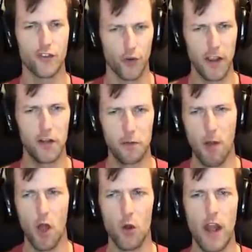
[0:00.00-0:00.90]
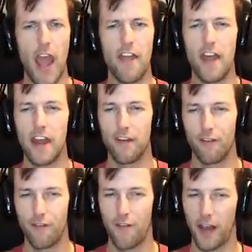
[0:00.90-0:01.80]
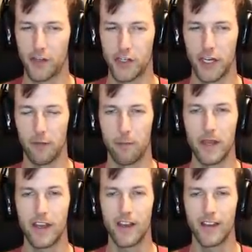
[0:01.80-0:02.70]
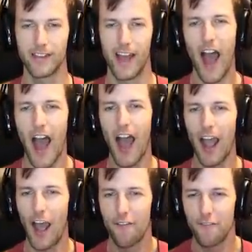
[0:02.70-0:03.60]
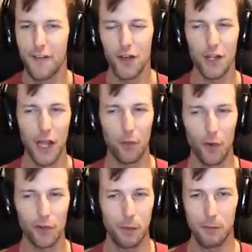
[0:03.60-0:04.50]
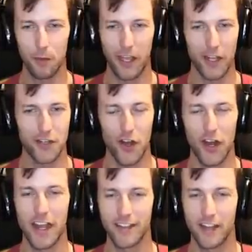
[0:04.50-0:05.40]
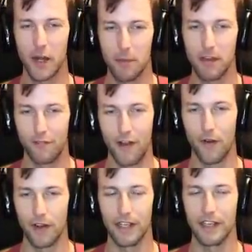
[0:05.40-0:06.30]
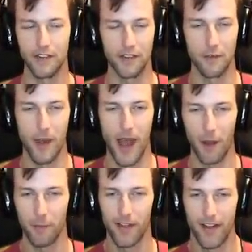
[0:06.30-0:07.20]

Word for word: trader mode and then infection, because I, I feel like once people catch on, it's gonna be a very easy map.